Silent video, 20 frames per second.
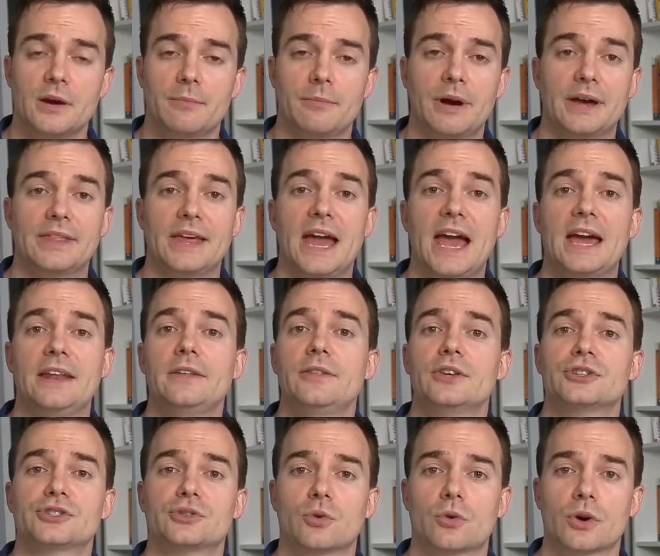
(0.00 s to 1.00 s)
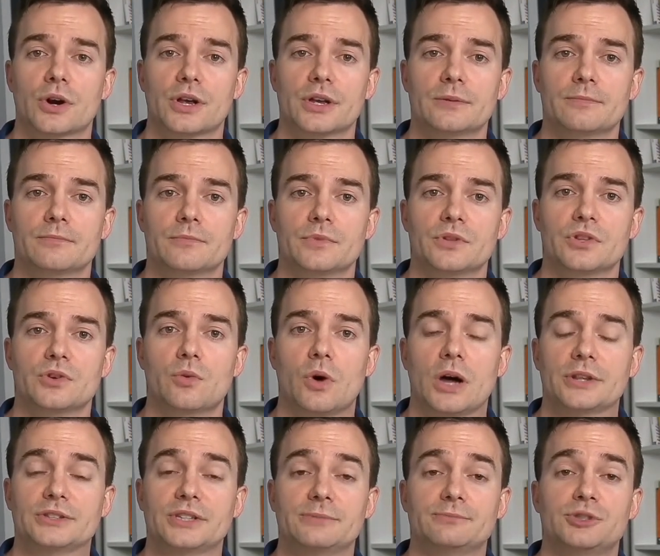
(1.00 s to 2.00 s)
By the end of the story, you
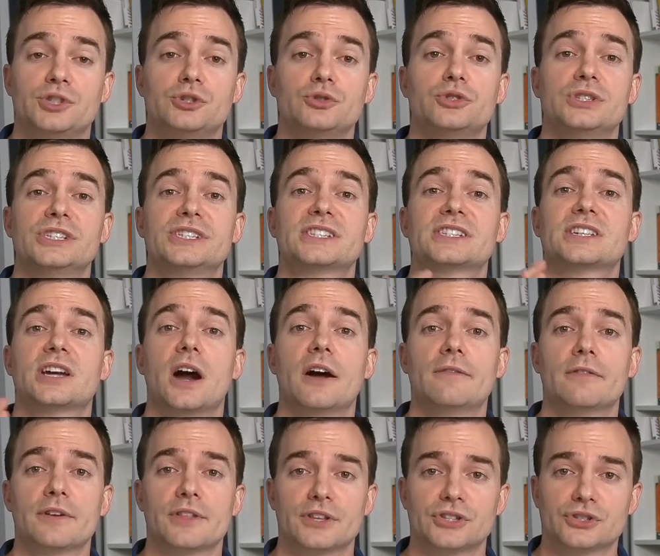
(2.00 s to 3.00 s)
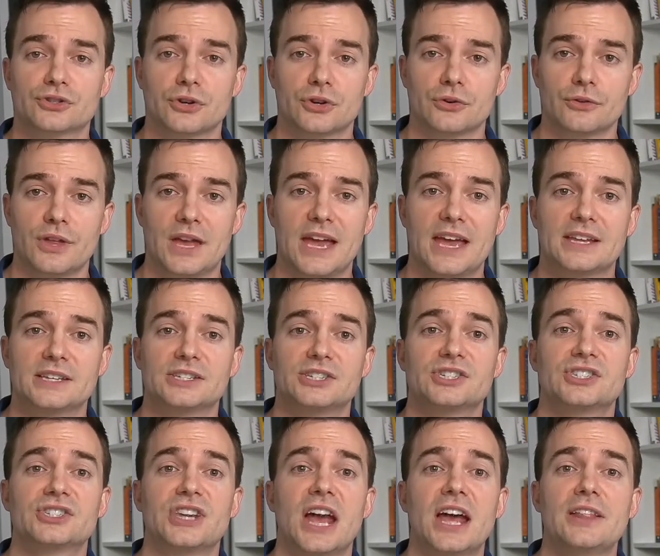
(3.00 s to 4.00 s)
want them to discover this truth and
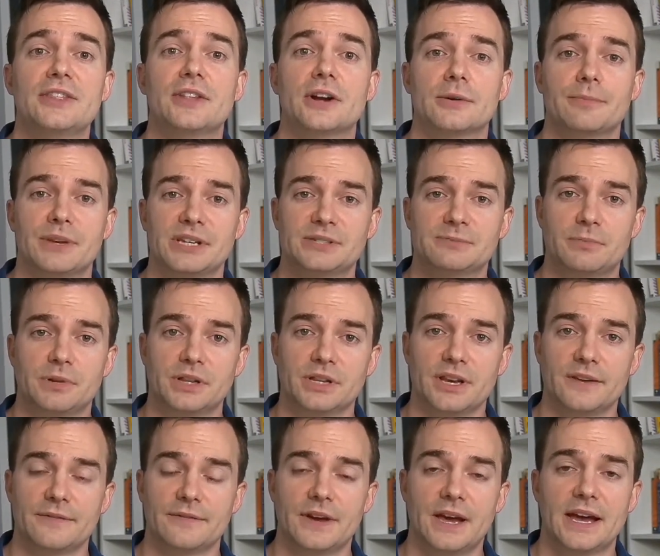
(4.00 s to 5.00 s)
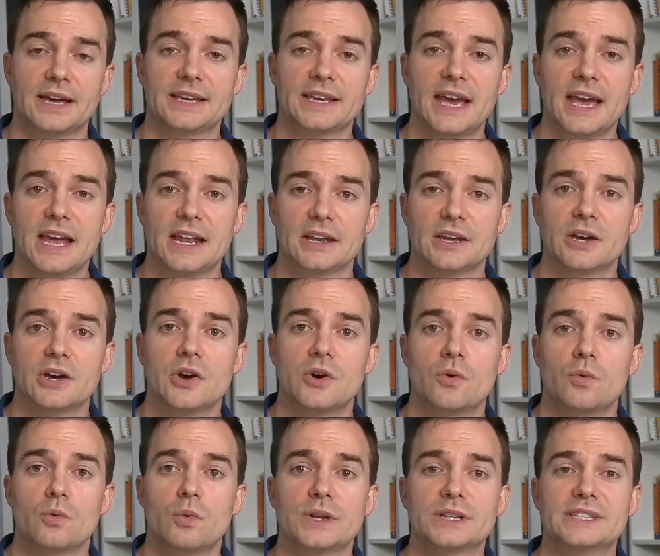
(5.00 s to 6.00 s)
shed their misbelief. Again,
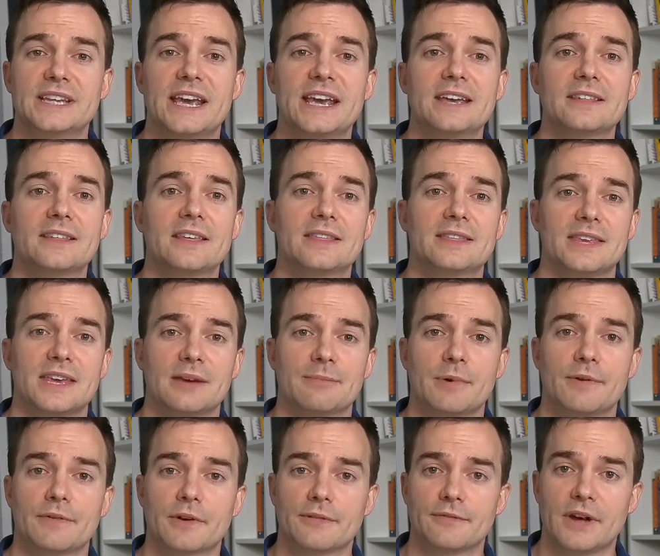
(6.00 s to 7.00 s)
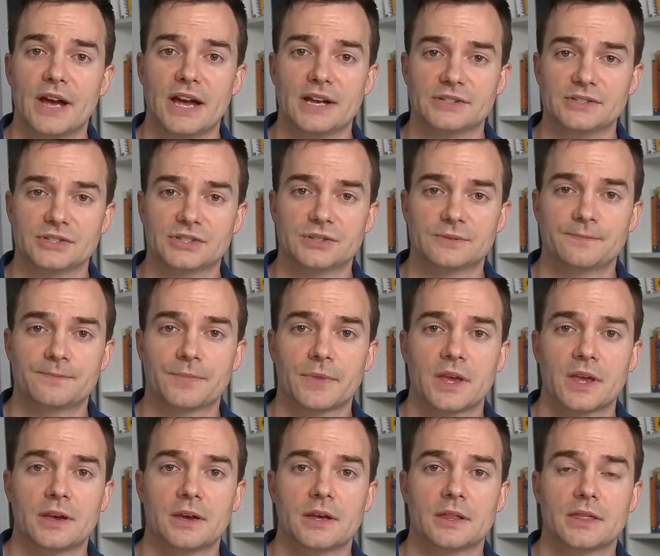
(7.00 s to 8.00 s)
we take the theme of revenge.
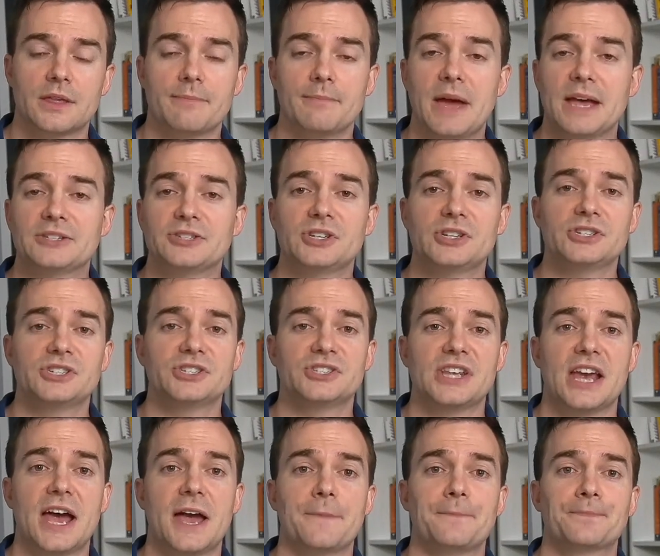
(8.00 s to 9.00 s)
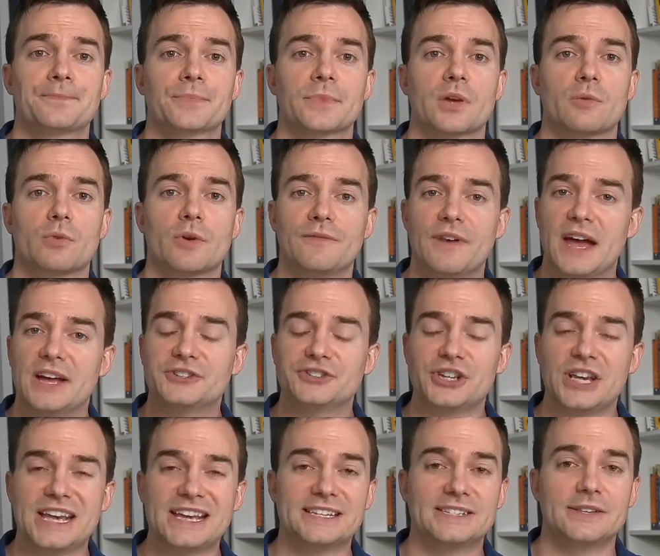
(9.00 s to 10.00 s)
The message is that revenge
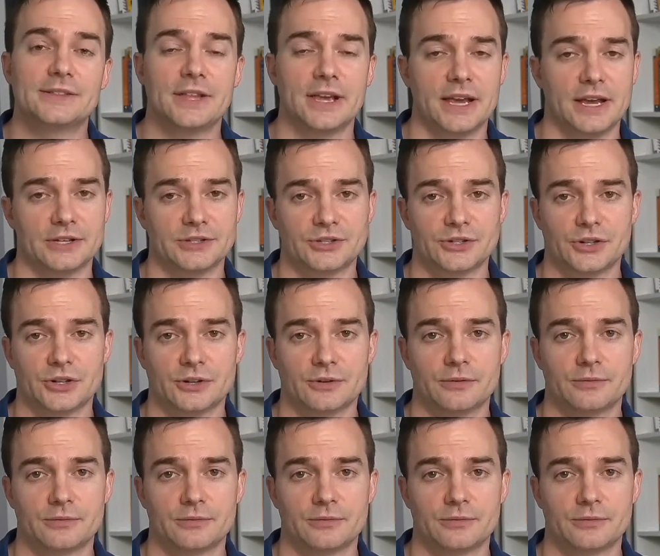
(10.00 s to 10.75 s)
isn't the answer.